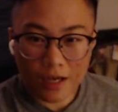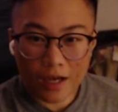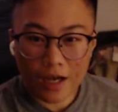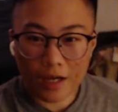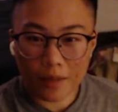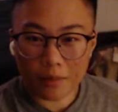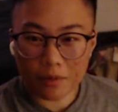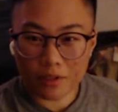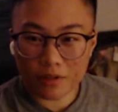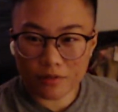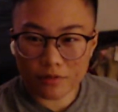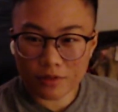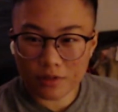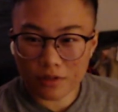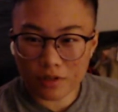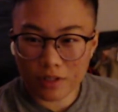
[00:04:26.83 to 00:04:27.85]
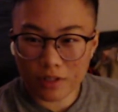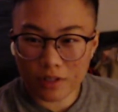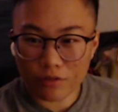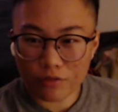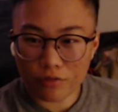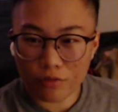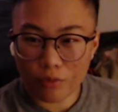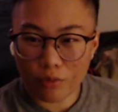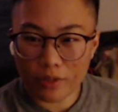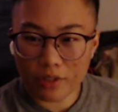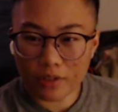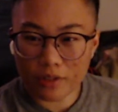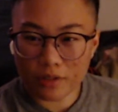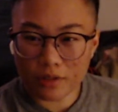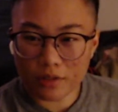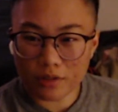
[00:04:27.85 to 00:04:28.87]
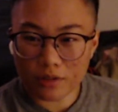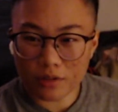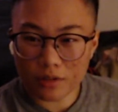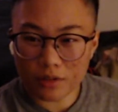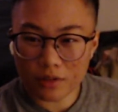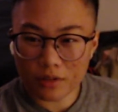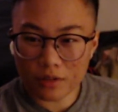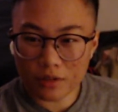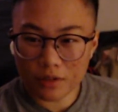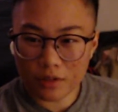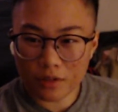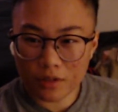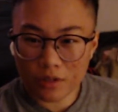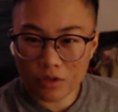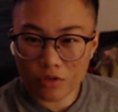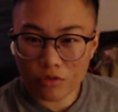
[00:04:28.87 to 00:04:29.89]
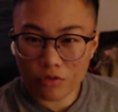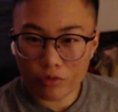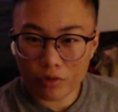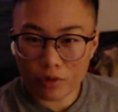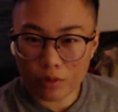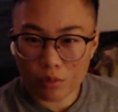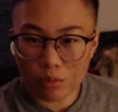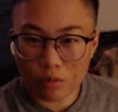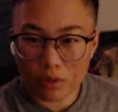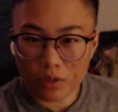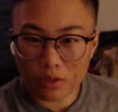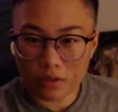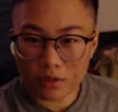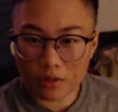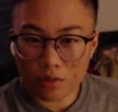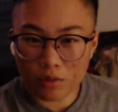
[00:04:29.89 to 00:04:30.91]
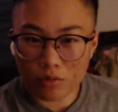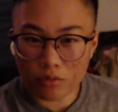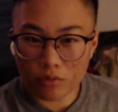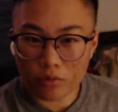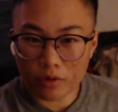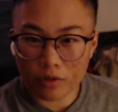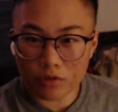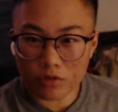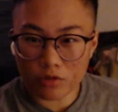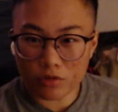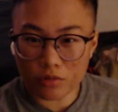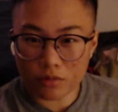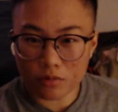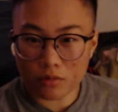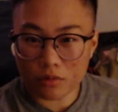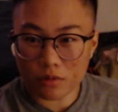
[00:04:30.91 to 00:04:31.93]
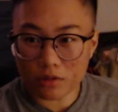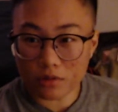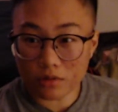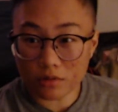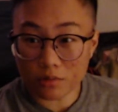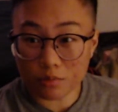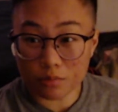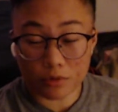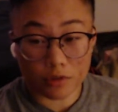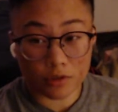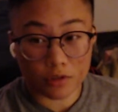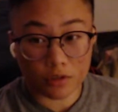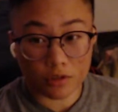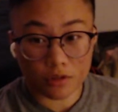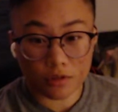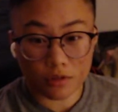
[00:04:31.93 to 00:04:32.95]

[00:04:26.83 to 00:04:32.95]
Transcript: I believe either like 40, 41 or 42 looks pretty good.